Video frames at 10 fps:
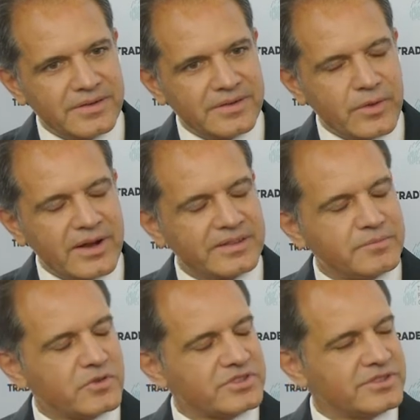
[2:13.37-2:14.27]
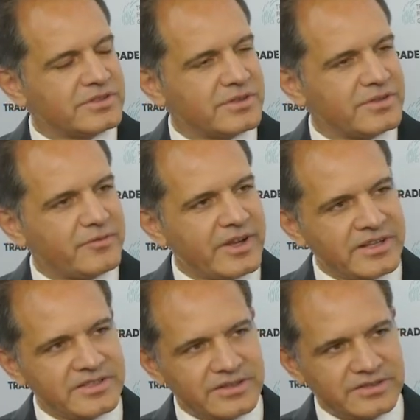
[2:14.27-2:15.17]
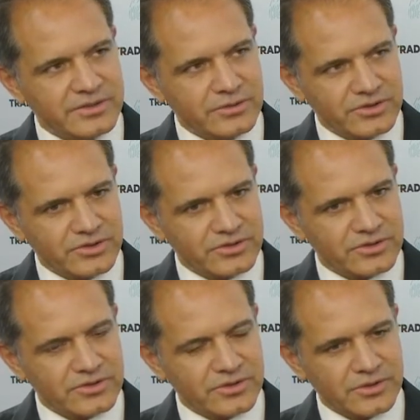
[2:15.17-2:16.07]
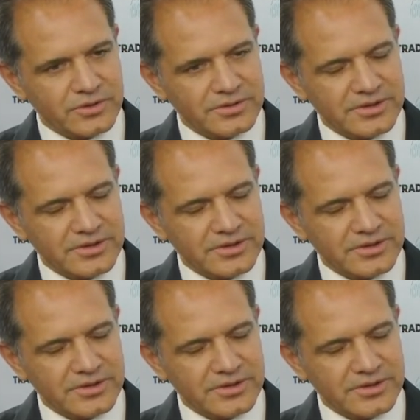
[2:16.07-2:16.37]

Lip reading: relative position of the financial institutions. So